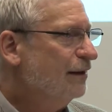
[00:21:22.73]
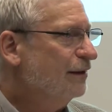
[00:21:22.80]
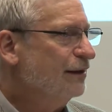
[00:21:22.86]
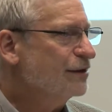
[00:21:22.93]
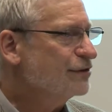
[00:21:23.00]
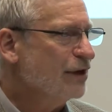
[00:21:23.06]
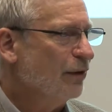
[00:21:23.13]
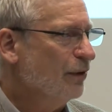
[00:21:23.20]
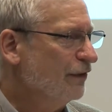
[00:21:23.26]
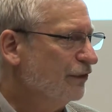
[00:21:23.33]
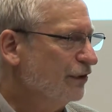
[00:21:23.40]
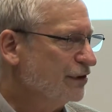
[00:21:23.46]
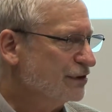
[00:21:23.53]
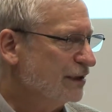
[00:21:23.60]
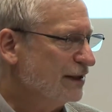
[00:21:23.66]
There's no
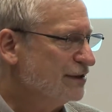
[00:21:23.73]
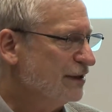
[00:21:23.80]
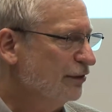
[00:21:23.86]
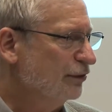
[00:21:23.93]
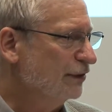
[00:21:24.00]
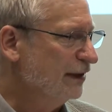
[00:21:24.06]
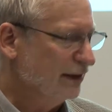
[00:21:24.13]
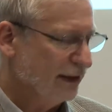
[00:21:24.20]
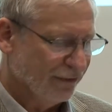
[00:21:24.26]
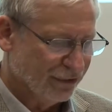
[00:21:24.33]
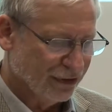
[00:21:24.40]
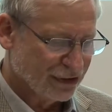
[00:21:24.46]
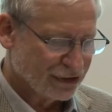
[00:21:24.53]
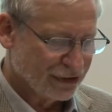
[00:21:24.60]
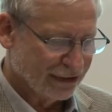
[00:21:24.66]
evidence, they said, or little
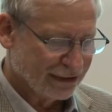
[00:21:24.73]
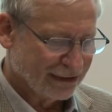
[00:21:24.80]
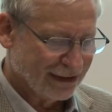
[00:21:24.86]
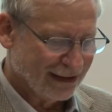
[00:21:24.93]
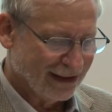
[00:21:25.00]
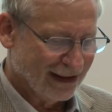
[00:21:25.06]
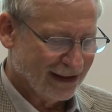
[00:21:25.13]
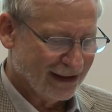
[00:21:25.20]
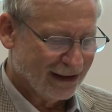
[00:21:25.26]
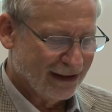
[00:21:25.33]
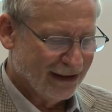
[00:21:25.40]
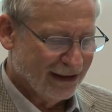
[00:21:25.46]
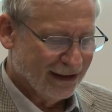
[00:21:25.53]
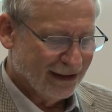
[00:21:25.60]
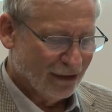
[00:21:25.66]
evidence that
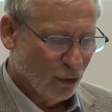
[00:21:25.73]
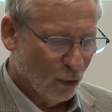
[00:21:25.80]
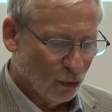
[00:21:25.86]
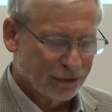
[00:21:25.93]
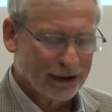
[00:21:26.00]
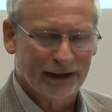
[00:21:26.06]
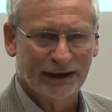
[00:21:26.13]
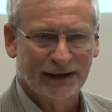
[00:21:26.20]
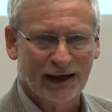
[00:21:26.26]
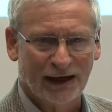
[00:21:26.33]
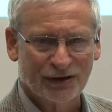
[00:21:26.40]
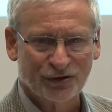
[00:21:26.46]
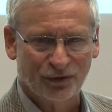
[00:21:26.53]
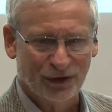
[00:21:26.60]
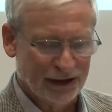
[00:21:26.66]
all that
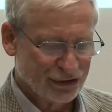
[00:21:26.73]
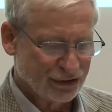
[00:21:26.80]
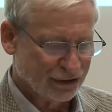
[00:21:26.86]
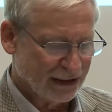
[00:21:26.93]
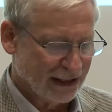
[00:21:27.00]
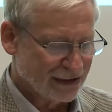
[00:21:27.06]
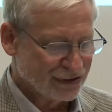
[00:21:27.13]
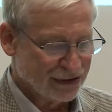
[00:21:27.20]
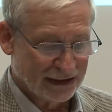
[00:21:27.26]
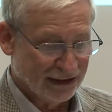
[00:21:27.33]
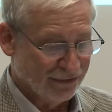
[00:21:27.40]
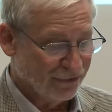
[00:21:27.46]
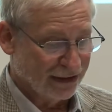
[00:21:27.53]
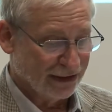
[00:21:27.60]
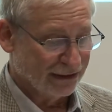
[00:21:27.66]
incarceration has
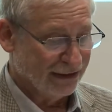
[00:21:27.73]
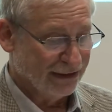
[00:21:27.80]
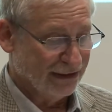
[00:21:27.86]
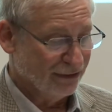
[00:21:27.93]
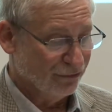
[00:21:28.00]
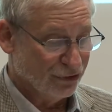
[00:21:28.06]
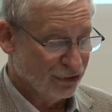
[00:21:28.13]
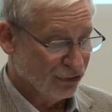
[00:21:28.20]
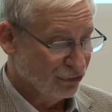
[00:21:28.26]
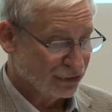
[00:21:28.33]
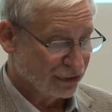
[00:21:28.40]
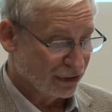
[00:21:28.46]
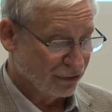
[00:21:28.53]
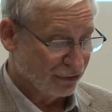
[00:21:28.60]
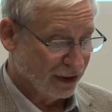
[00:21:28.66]
significantly reduced
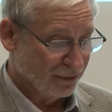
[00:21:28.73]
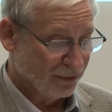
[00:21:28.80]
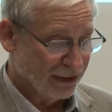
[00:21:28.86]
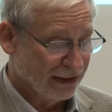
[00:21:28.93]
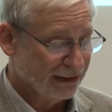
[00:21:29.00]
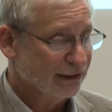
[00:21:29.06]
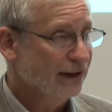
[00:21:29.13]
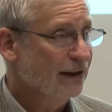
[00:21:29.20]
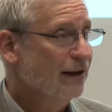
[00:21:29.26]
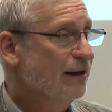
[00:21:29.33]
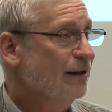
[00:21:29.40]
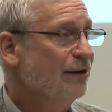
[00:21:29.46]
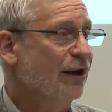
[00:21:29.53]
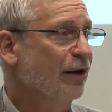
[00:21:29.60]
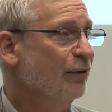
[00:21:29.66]
the crime rate.
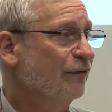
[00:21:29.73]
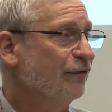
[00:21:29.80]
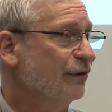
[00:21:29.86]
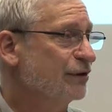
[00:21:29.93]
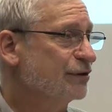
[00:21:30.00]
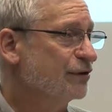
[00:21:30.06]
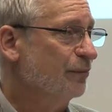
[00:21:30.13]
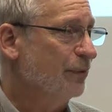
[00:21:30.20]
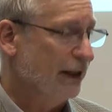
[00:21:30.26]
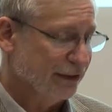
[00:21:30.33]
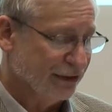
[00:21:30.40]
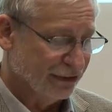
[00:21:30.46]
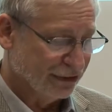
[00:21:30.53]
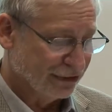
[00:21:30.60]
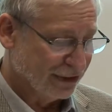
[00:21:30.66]
No evidence about
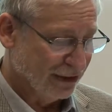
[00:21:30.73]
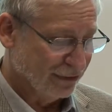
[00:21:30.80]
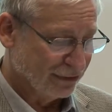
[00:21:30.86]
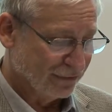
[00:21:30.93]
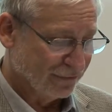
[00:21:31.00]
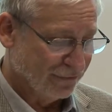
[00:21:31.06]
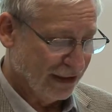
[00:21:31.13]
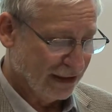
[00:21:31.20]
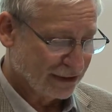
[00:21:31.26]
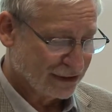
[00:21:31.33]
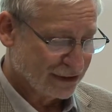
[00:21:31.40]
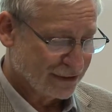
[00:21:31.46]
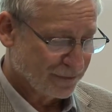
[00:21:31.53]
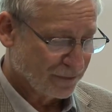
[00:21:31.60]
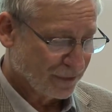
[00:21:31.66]
the deterrent
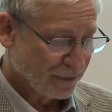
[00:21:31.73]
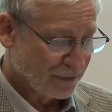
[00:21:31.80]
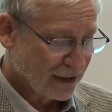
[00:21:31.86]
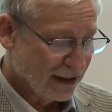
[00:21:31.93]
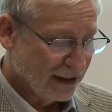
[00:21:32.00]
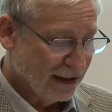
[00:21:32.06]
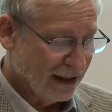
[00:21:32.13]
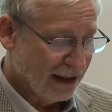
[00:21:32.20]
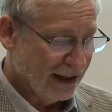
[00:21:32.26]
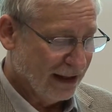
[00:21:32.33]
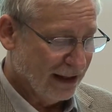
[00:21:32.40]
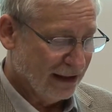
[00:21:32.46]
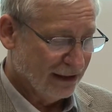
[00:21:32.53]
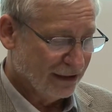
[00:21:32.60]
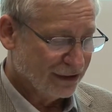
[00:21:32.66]
effects,
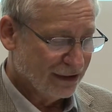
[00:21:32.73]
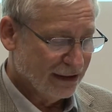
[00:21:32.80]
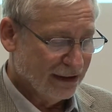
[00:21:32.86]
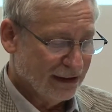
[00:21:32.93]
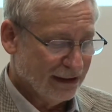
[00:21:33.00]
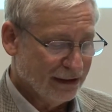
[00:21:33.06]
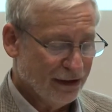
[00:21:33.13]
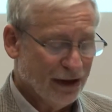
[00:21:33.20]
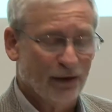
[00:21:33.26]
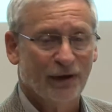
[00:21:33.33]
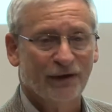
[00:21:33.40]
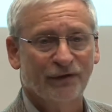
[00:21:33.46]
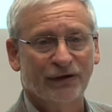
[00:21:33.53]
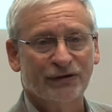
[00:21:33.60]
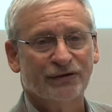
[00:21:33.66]
and no
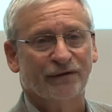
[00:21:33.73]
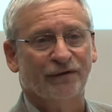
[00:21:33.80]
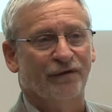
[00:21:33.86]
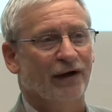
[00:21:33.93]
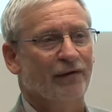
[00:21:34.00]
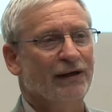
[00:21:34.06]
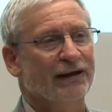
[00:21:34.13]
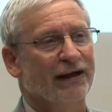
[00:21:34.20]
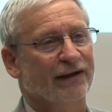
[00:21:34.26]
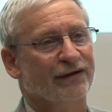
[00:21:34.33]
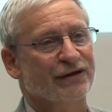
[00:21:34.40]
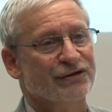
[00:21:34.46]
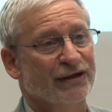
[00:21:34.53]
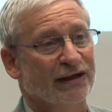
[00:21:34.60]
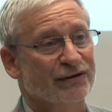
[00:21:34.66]
evidence of very
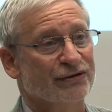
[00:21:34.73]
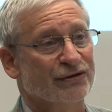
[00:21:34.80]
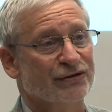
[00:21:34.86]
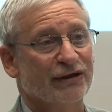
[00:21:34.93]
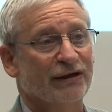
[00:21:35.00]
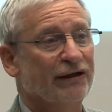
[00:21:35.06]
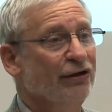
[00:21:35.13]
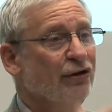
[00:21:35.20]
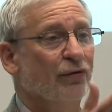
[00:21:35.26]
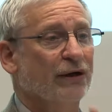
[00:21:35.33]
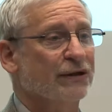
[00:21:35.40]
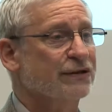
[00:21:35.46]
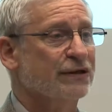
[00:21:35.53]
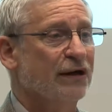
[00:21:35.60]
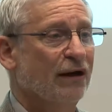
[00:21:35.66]
lengthy sentences. And in the
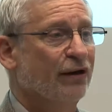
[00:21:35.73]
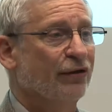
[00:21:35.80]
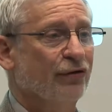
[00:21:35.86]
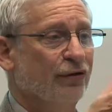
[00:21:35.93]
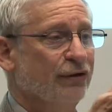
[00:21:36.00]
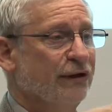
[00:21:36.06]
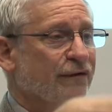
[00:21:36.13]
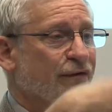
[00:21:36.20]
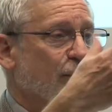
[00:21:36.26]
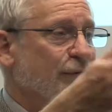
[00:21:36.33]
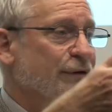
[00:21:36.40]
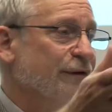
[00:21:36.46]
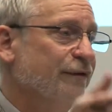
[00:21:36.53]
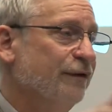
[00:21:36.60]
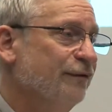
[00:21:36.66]
US, 30,
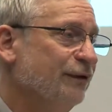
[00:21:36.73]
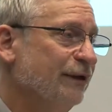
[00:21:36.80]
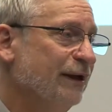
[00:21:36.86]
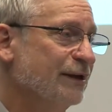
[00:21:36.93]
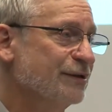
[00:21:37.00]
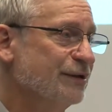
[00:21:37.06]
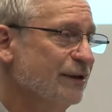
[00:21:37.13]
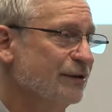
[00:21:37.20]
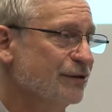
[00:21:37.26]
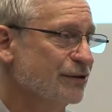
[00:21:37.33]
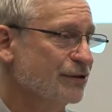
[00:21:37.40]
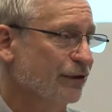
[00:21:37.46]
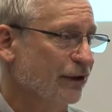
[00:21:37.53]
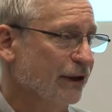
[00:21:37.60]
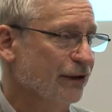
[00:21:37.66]
40, 50-year sentences
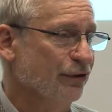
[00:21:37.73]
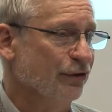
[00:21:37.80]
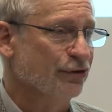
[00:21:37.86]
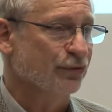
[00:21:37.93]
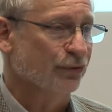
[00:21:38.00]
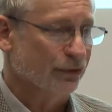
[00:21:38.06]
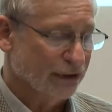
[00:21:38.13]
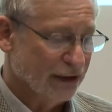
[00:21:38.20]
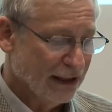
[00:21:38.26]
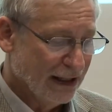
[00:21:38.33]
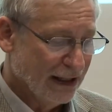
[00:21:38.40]
are not unusual.